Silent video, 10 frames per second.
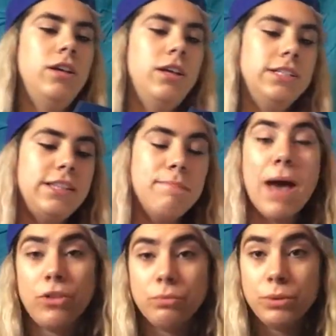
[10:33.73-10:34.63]
It's the
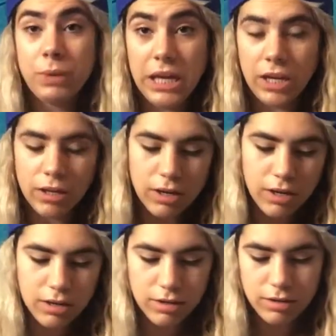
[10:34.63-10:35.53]
Malibu pink.
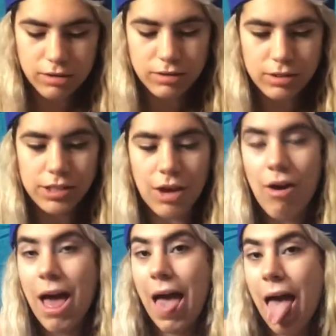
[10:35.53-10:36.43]
So
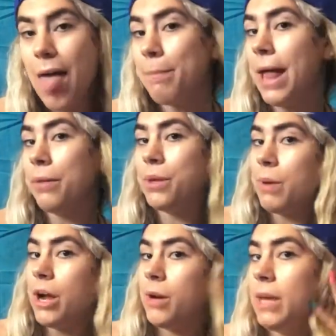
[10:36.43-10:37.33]
Malibu
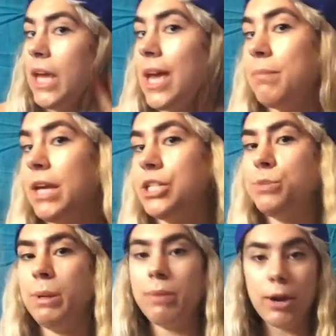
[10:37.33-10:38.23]
Barbie,
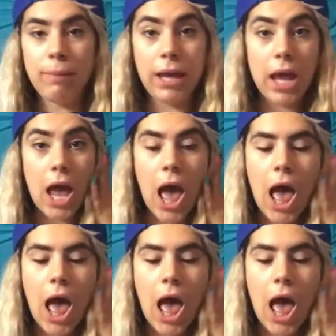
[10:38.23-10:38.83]
MHB Barbie.